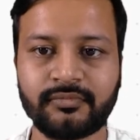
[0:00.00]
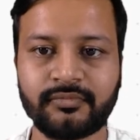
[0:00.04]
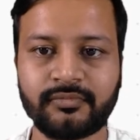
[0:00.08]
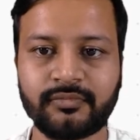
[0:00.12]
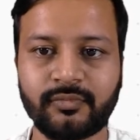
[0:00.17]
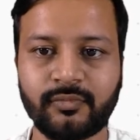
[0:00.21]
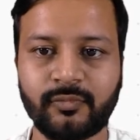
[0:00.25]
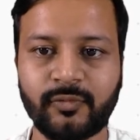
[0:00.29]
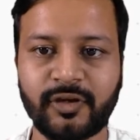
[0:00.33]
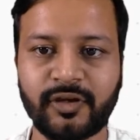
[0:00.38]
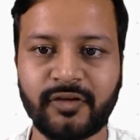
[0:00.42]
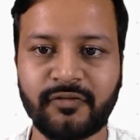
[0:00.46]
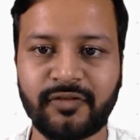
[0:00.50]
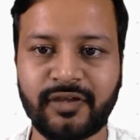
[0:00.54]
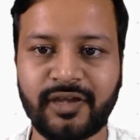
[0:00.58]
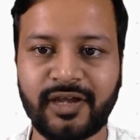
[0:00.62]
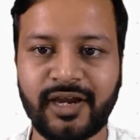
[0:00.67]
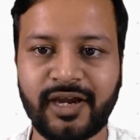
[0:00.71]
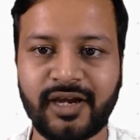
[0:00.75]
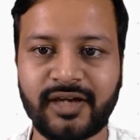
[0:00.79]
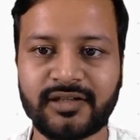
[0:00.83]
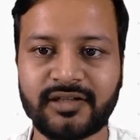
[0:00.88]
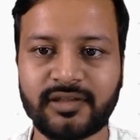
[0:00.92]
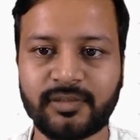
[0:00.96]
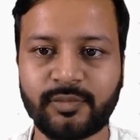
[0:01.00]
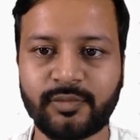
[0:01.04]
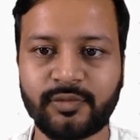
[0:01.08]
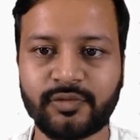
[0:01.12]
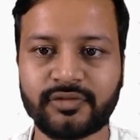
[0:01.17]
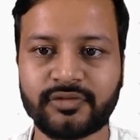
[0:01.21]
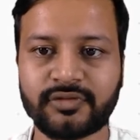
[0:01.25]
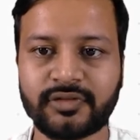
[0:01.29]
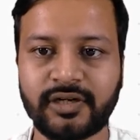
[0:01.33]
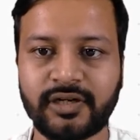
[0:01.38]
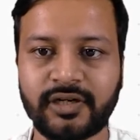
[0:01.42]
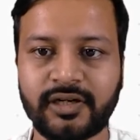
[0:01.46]
where we had suppose
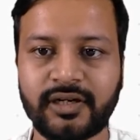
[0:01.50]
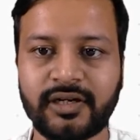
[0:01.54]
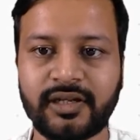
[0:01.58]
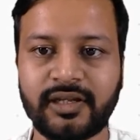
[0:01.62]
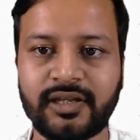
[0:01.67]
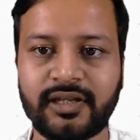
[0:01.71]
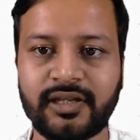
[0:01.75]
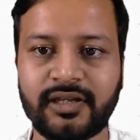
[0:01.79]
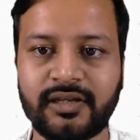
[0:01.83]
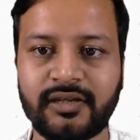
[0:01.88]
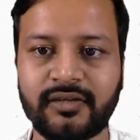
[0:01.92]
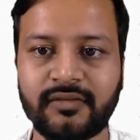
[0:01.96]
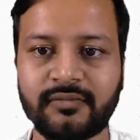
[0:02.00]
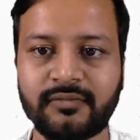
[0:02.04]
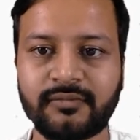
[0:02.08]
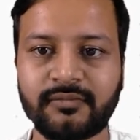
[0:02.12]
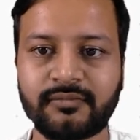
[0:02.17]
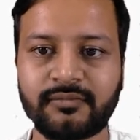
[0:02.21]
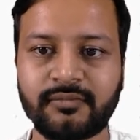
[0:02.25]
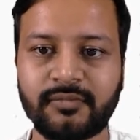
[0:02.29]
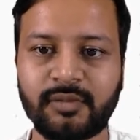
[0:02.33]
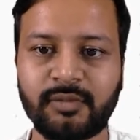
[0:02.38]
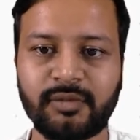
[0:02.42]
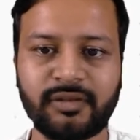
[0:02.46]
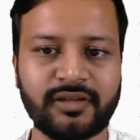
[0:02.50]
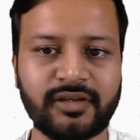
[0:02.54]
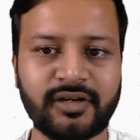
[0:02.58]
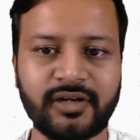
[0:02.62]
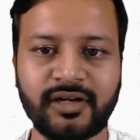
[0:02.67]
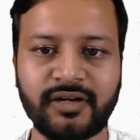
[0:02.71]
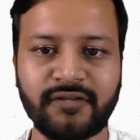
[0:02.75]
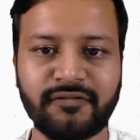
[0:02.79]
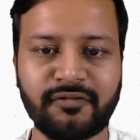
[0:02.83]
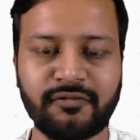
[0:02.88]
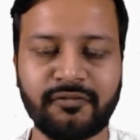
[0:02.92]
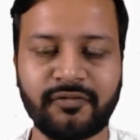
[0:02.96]
30, maybe
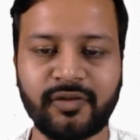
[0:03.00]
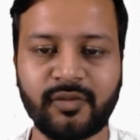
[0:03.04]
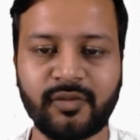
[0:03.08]
30, 50,